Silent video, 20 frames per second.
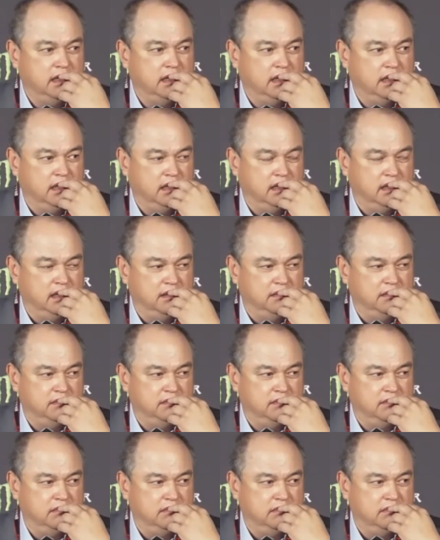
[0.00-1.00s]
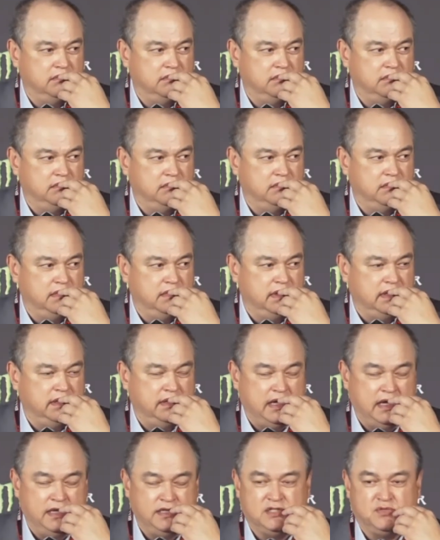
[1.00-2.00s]

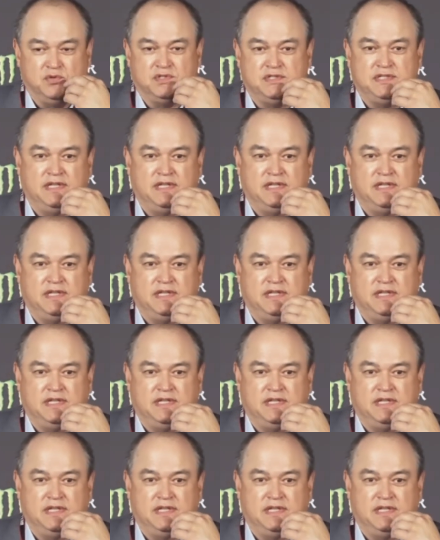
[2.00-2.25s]
I just will say